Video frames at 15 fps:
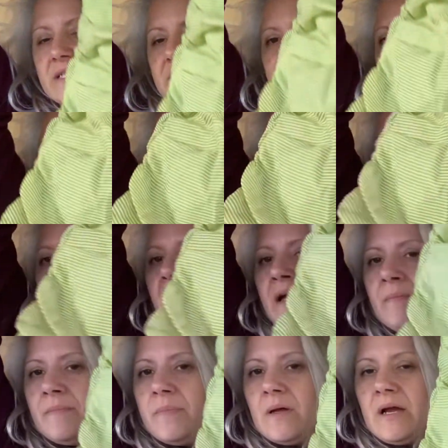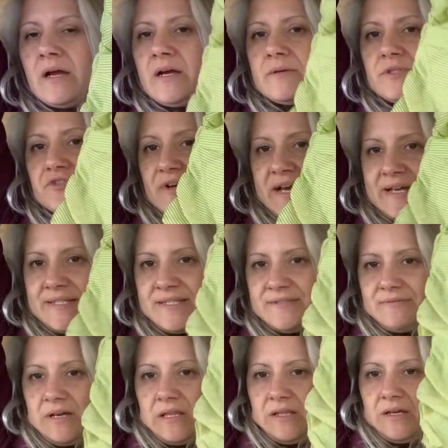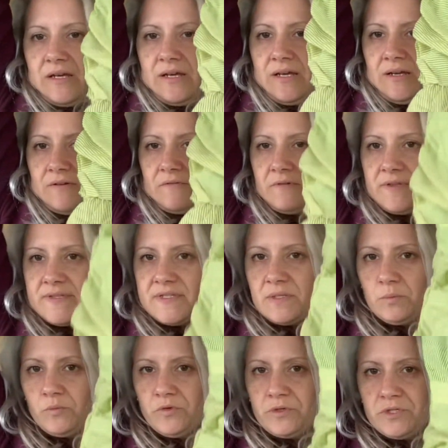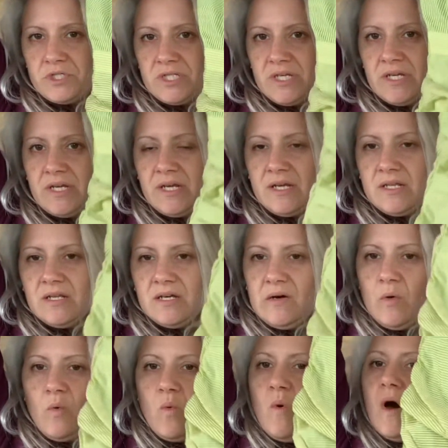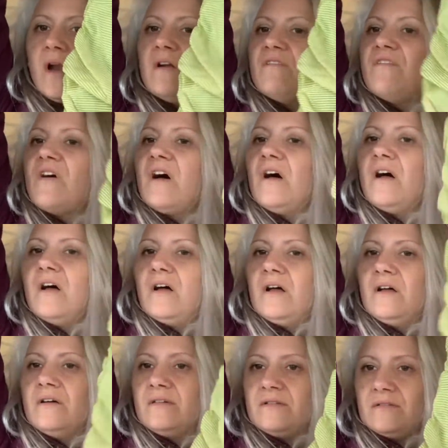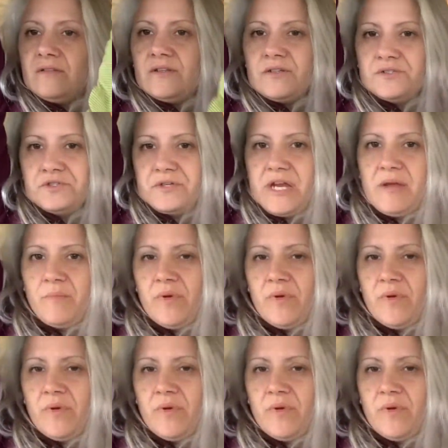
top, or dress rather, with some ruching, a waterfall little drape.